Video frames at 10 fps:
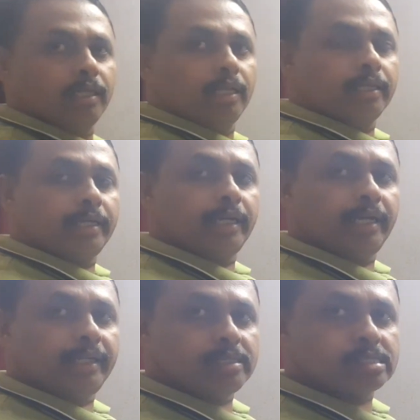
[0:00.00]
The
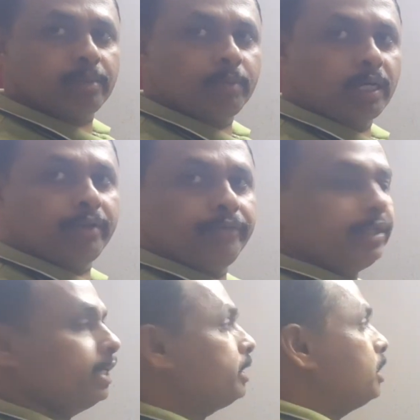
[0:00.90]
aerial stem
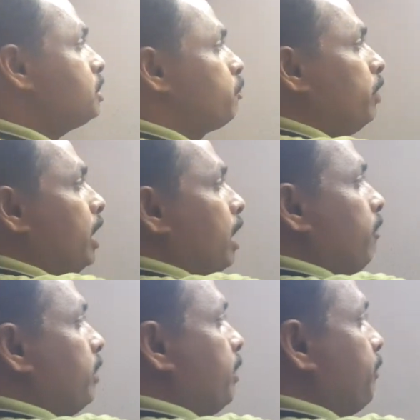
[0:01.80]
modifications, we
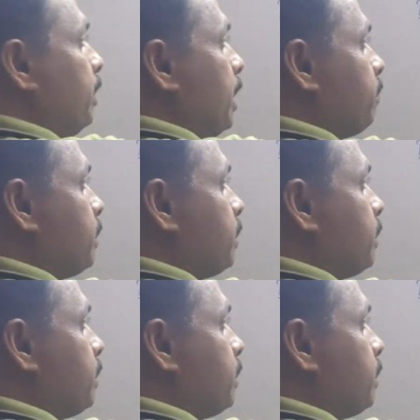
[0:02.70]
have different types